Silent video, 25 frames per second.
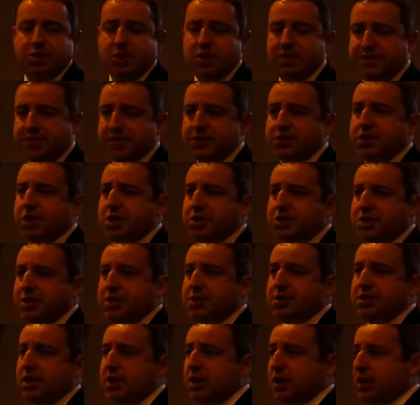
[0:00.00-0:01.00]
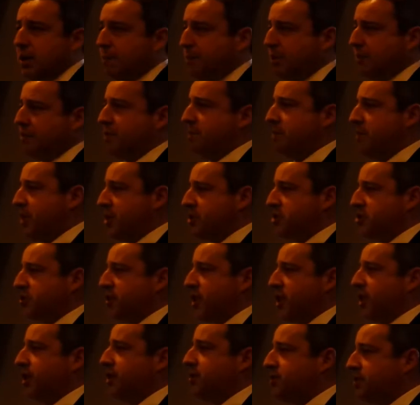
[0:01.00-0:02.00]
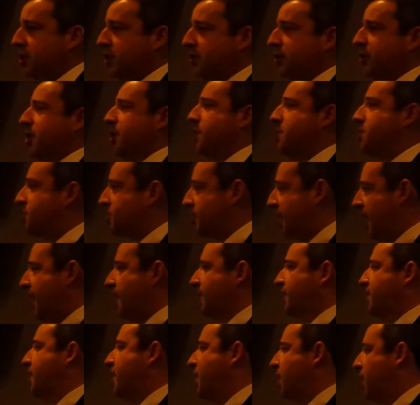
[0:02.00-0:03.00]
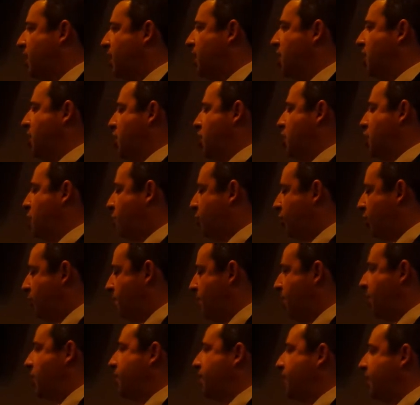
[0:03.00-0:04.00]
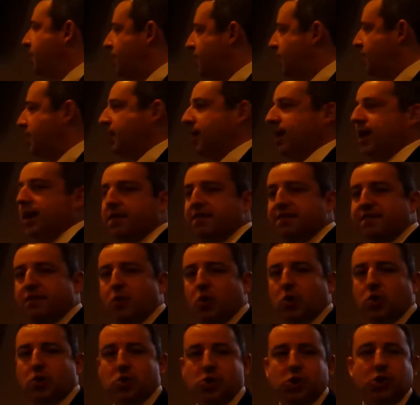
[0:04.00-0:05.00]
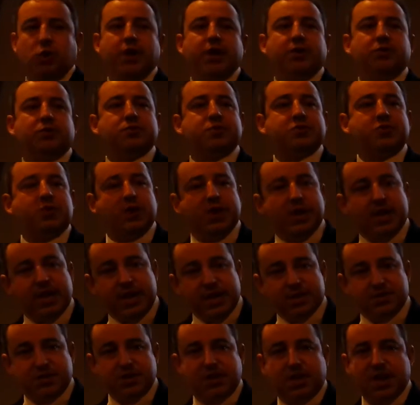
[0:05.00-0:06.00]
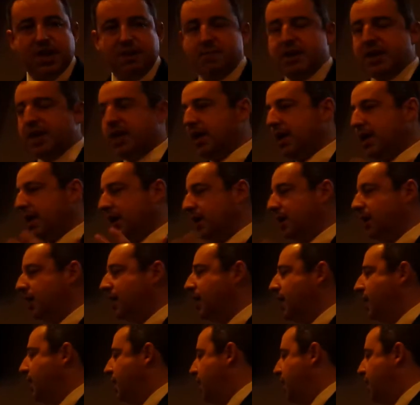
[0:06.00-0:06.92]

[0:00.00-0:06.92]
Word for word: two physicians and a couple of administrators that are really just out there promoting the need for colorectal screenings and coming in.